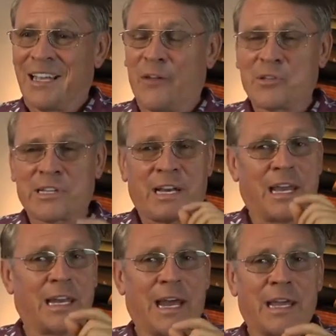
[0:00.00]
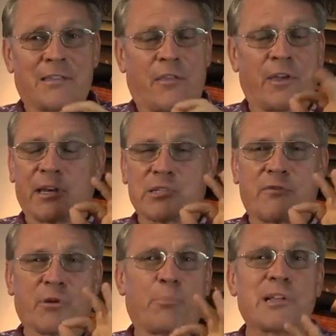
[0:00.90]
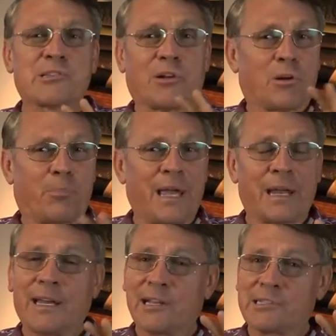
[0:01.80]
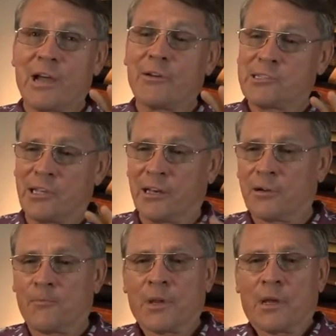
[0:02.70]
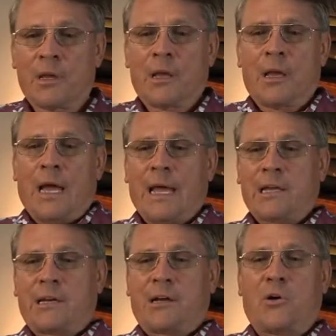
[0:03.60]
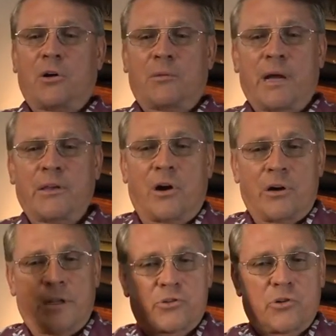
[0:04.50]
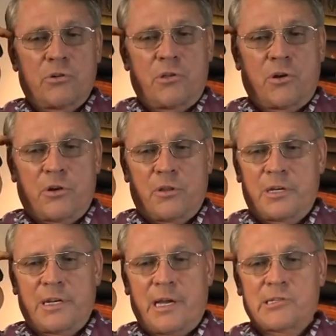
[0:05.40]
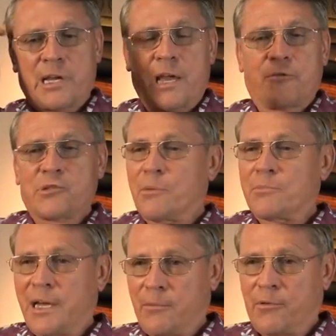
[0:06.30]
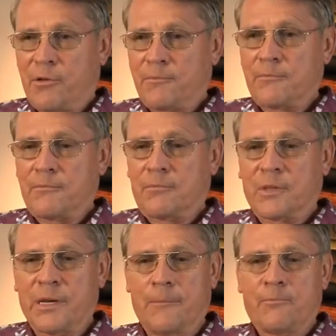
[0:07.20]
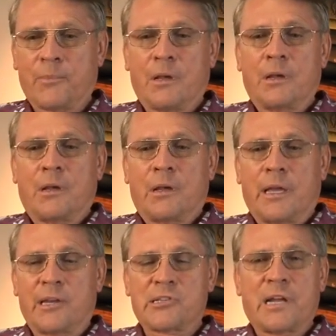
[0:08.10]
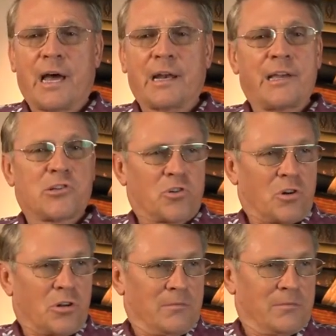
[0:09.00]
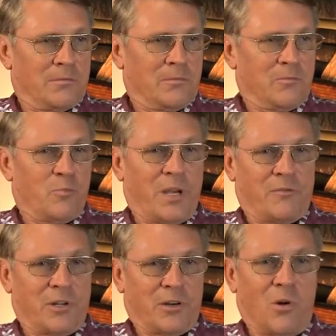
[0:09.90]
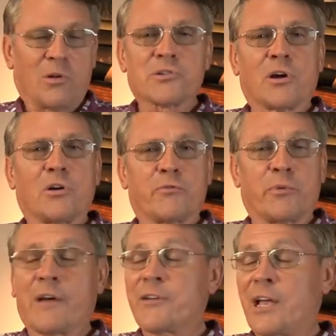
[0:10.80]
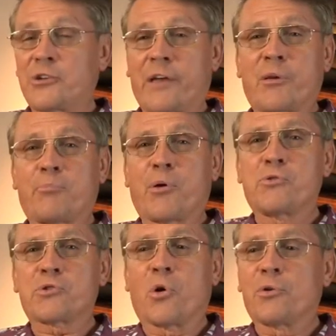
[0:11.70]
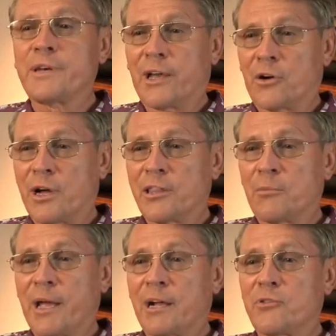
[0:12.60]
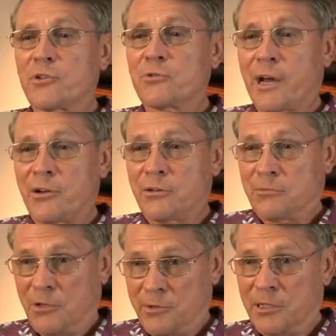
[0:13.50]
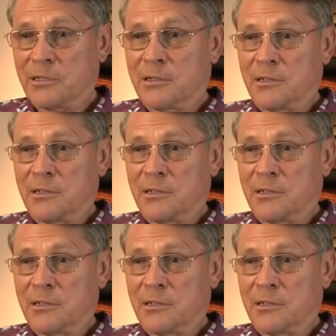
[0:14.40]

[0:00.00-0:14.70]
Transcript: If it's got any height, the thickness of your pencil or pen, it's now a cylinder. I can dig a hole in my yard and show you the earth does have some depth. Okay? It is not a circle. We have dug holes all over. We actually have a post hole digger on the back of the tractor, don't we?